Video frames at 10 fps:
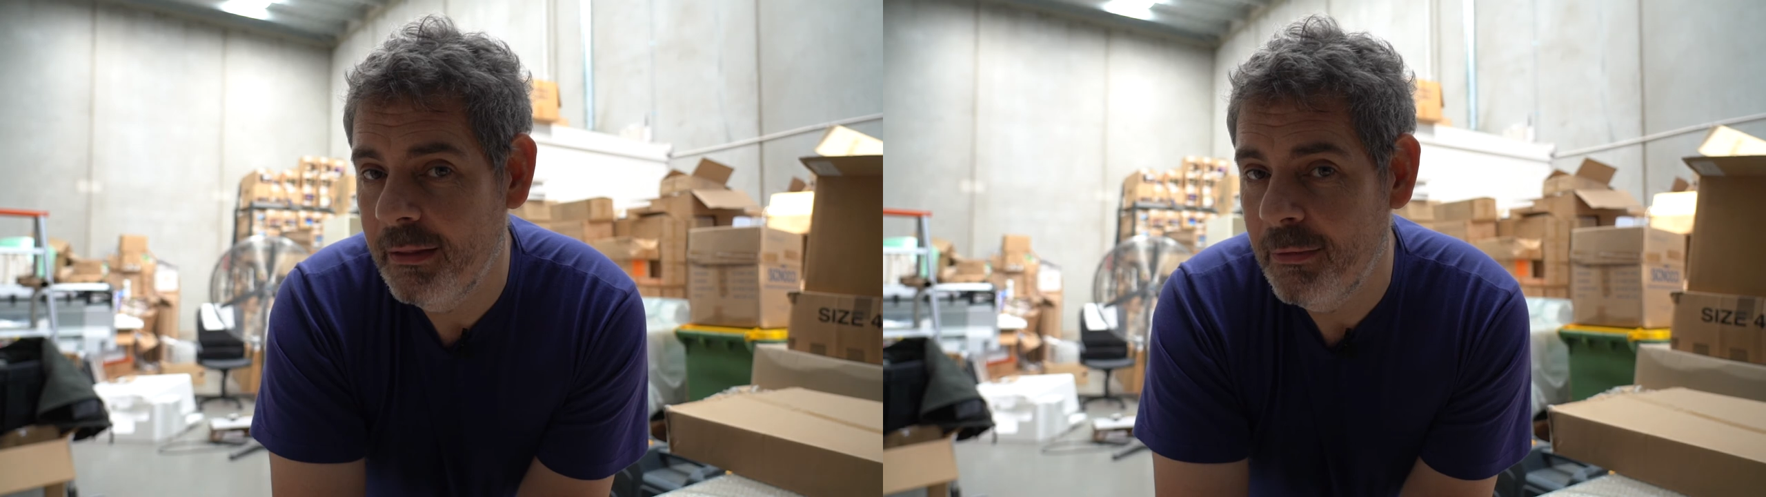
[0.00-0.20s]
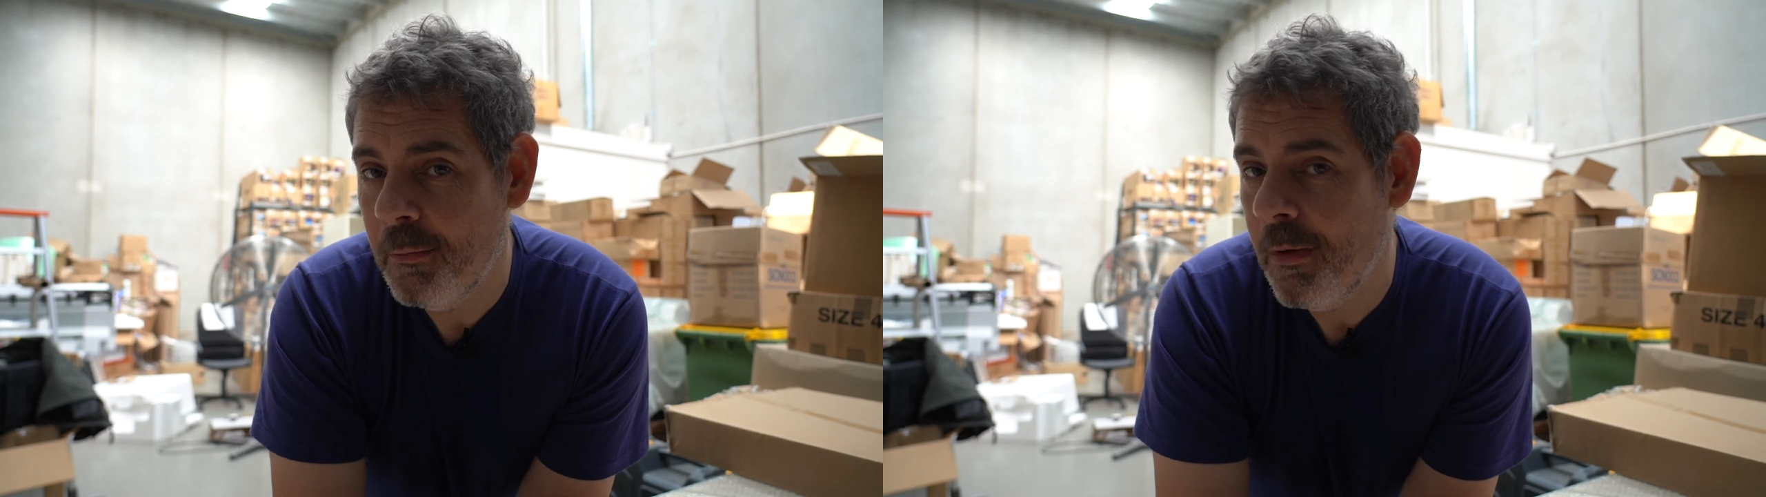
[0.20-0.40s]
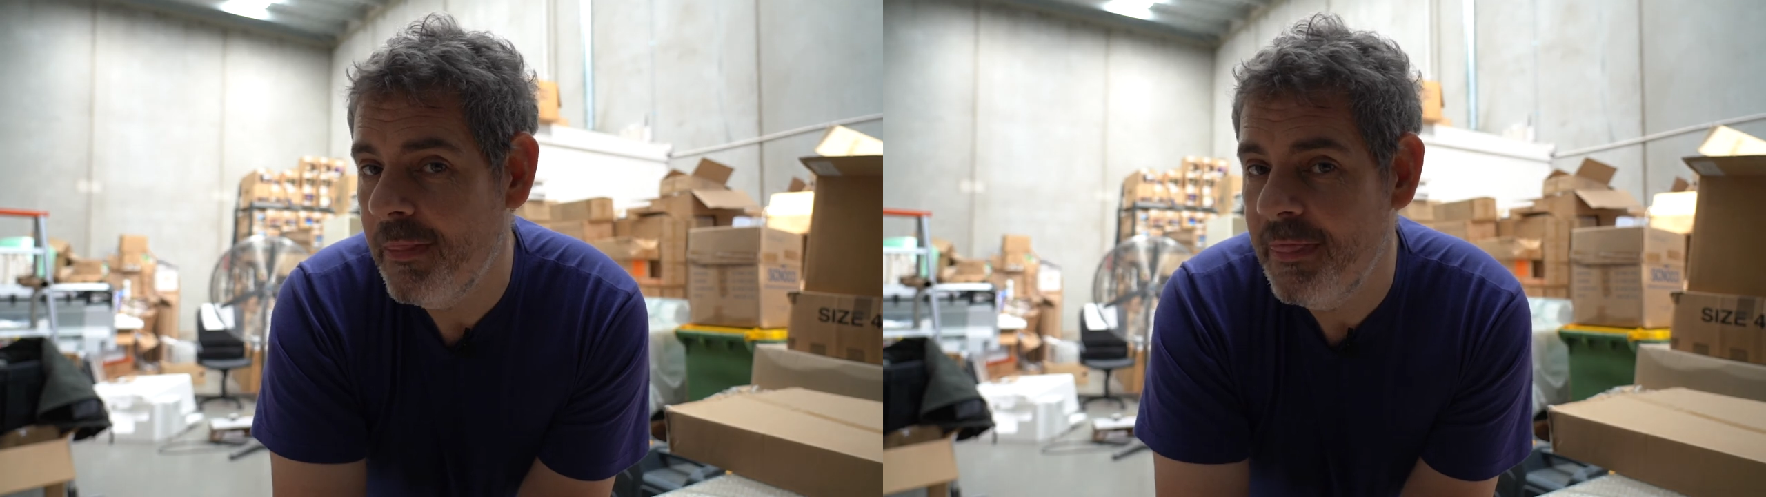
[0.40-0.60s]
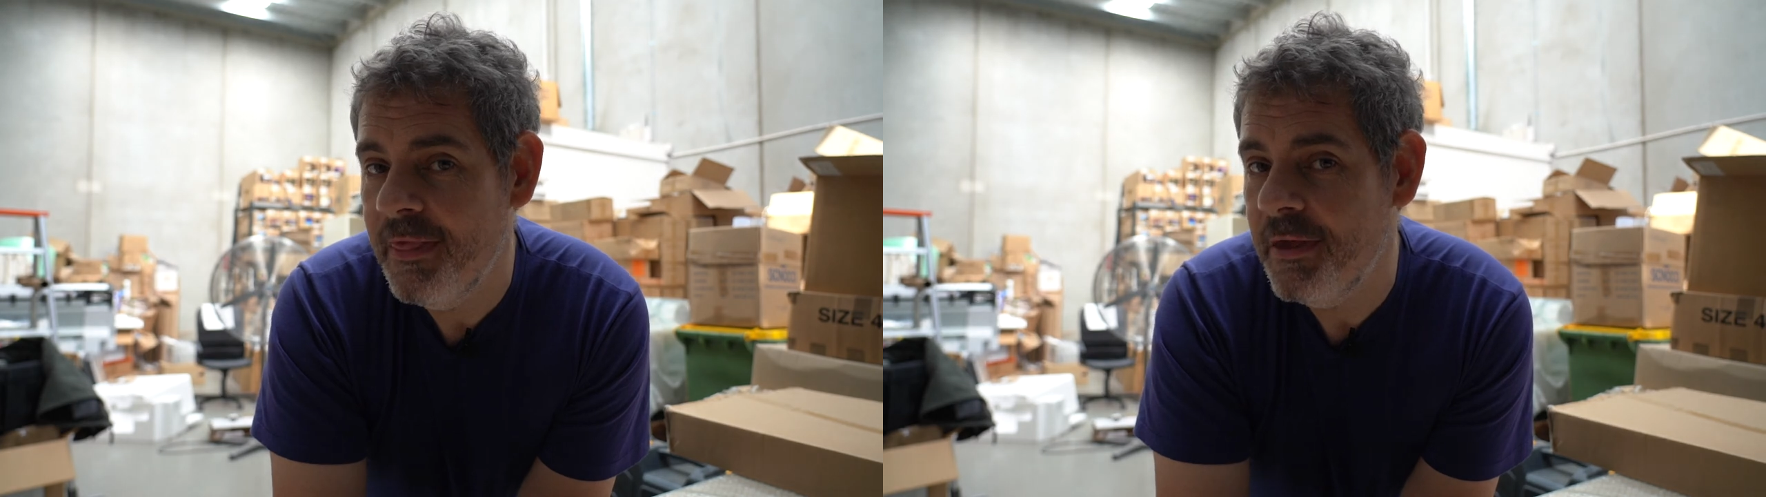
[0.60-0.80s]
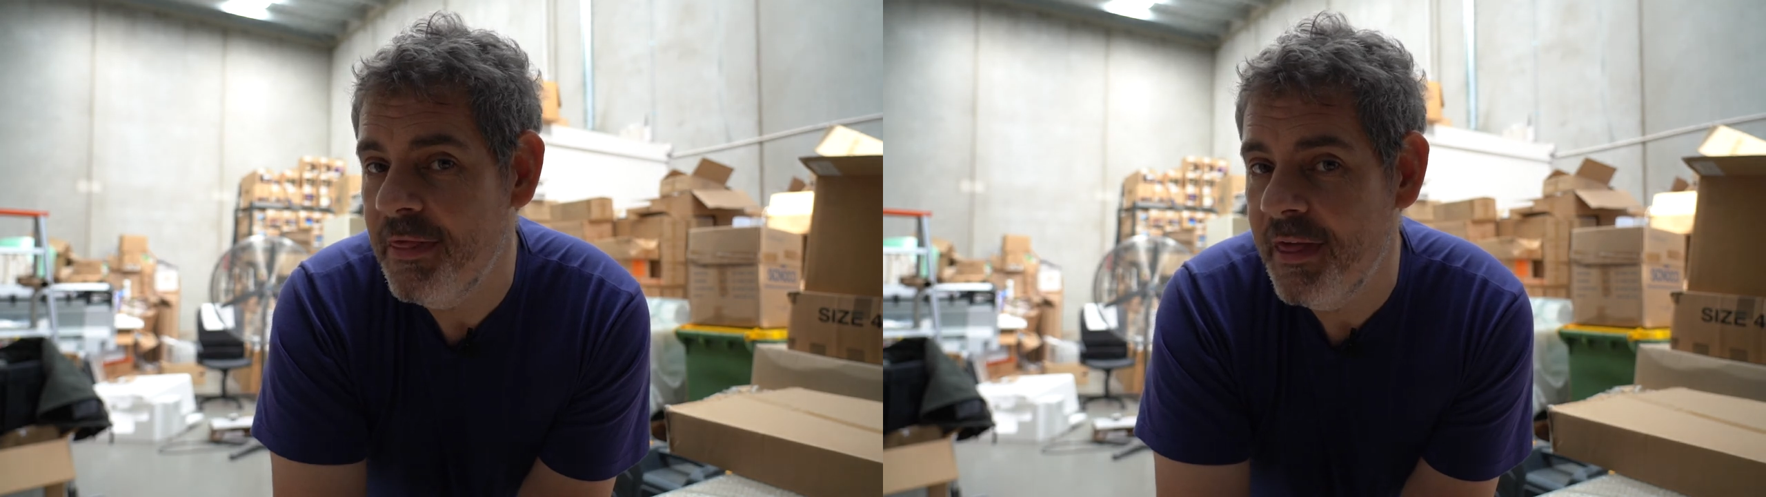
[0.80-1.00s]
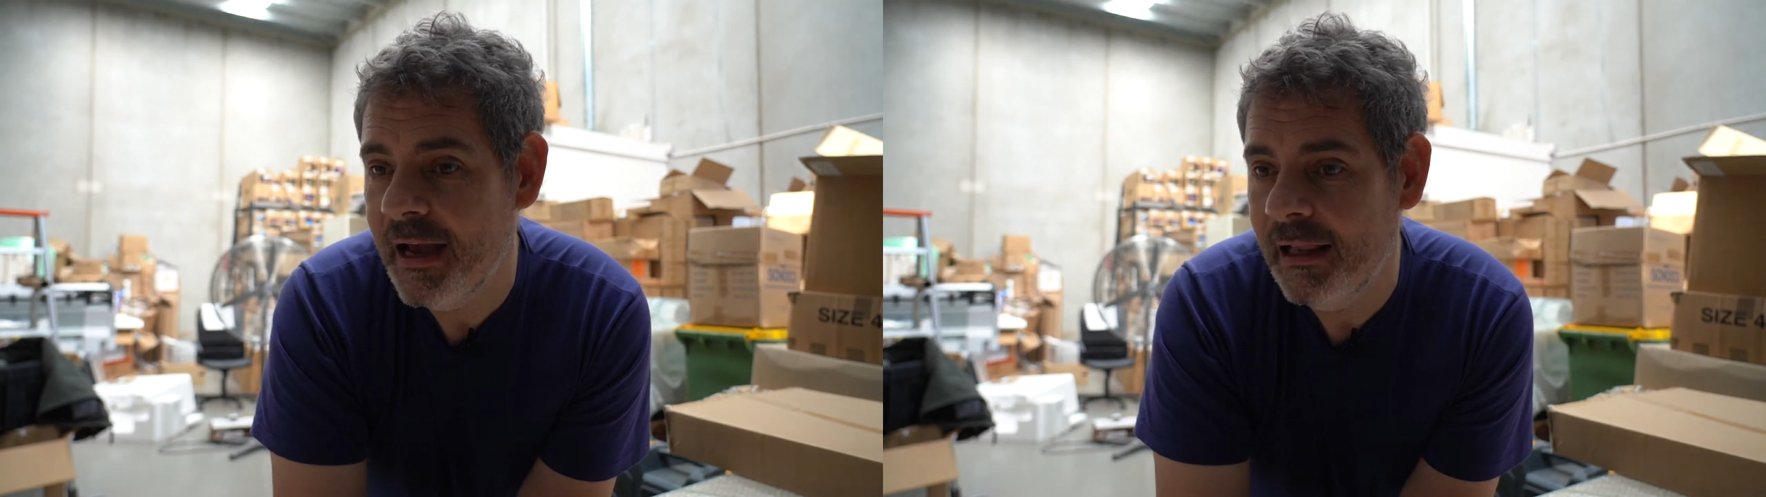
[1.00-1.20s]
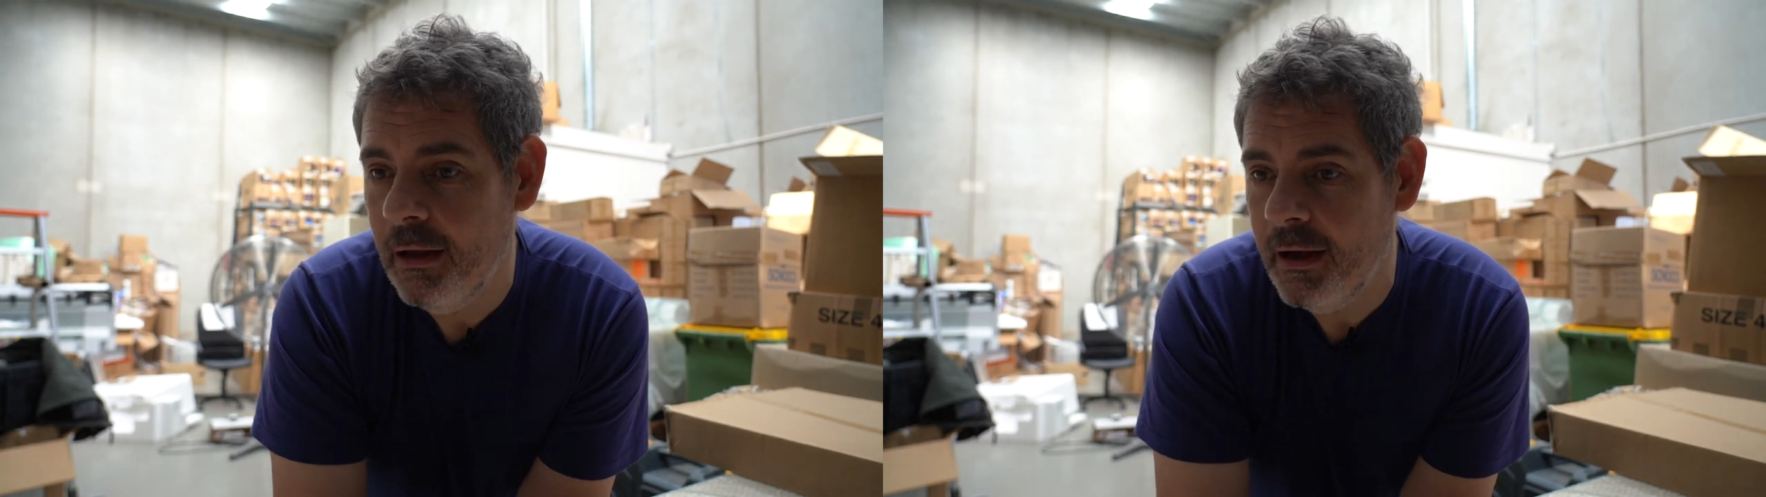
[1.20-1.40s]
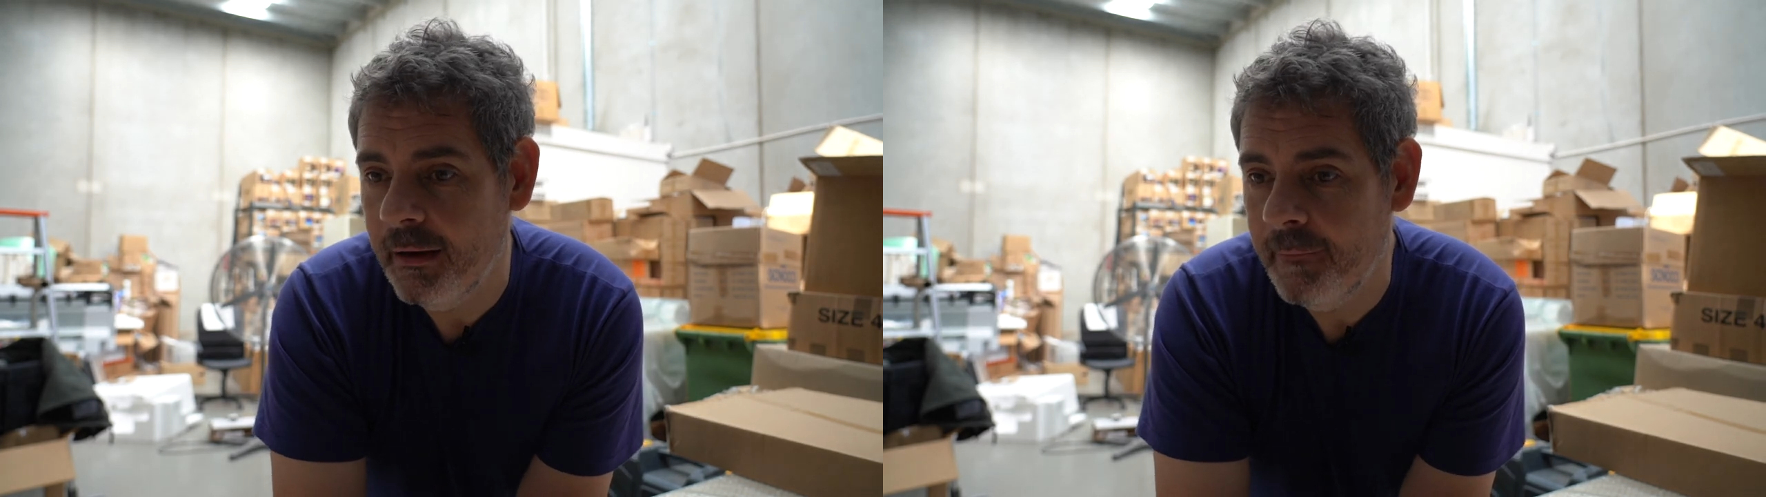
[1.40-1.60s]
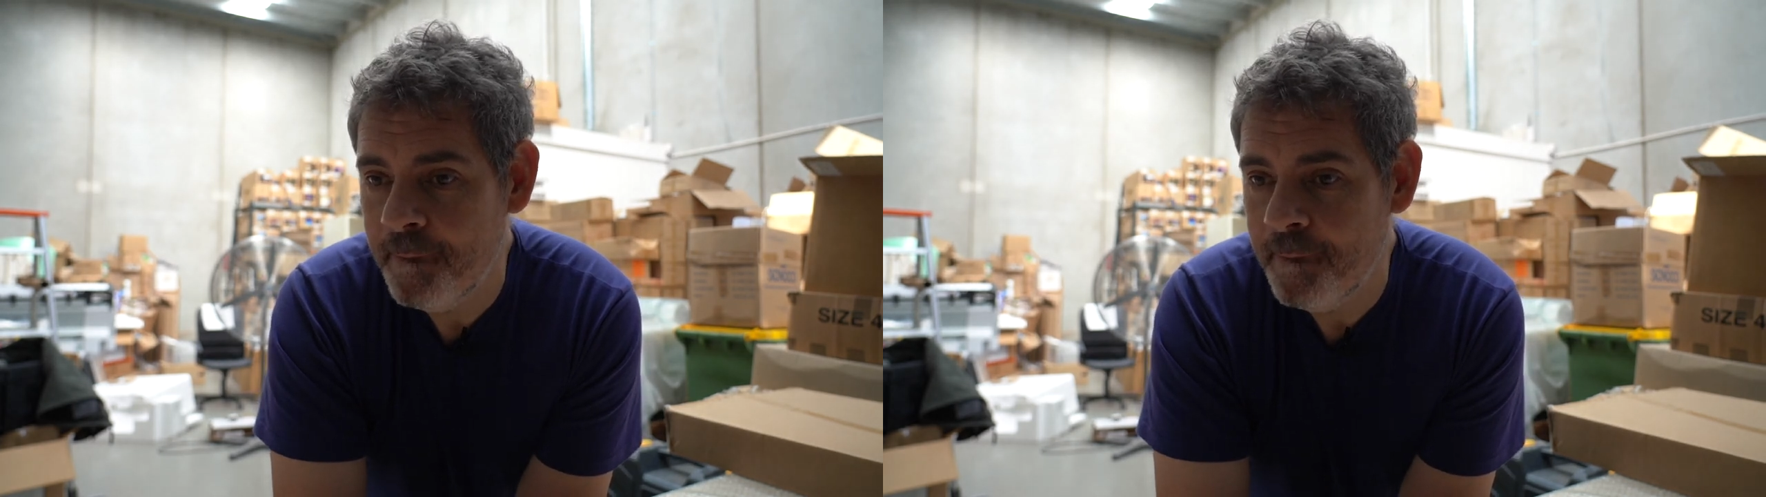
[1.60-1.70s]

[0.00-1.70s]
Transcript: the one that they like.